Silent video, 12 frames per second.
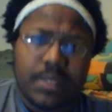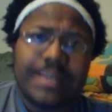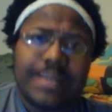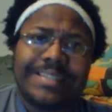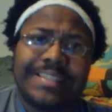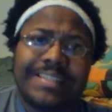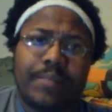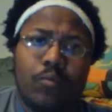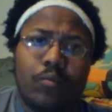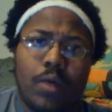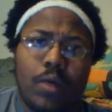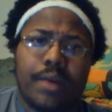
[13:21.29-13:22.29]
Step
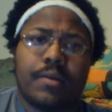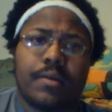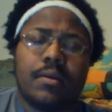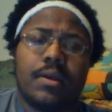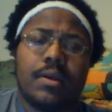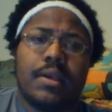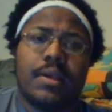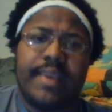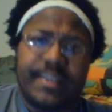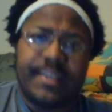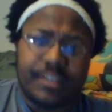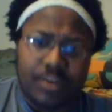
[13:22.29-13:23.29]
1
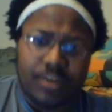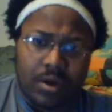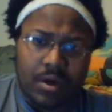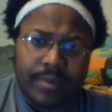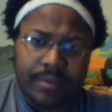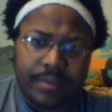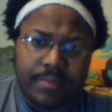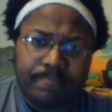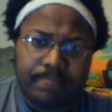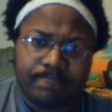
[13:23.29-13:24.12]
is to talk about them.